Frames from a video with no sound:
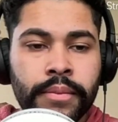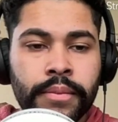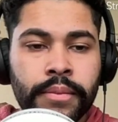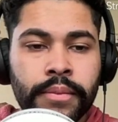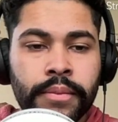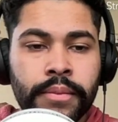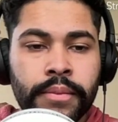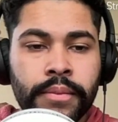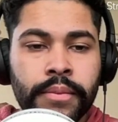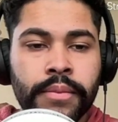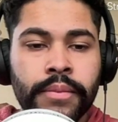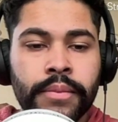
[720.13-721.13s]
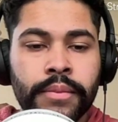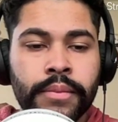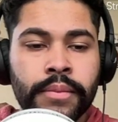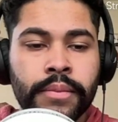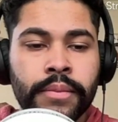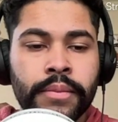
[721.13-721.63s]

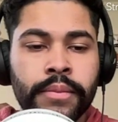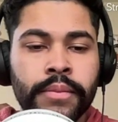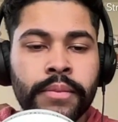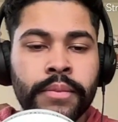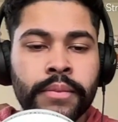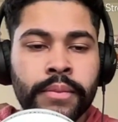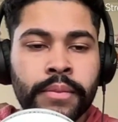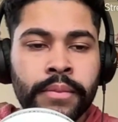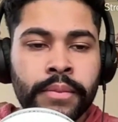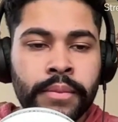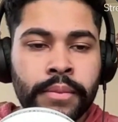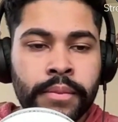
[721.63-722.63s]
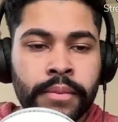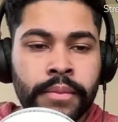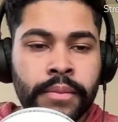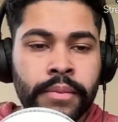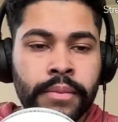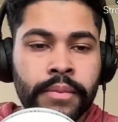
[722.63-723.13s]

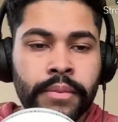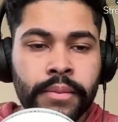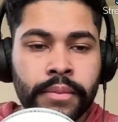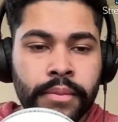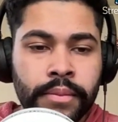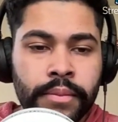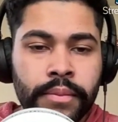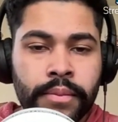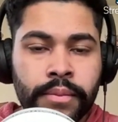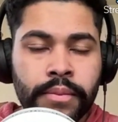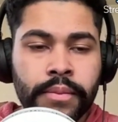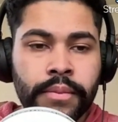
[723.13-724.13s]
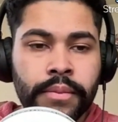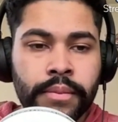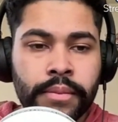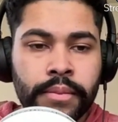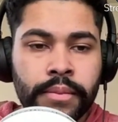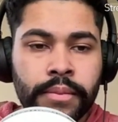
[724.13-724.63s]

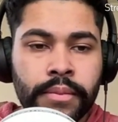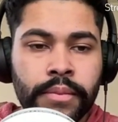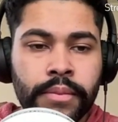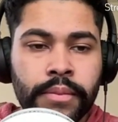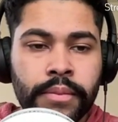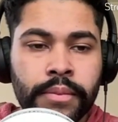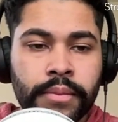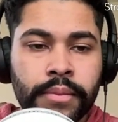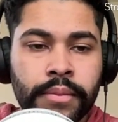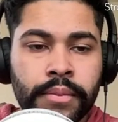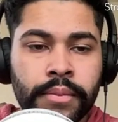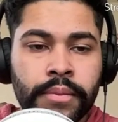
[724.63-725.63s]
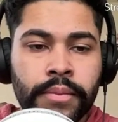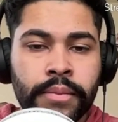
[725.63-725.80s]
[no speech]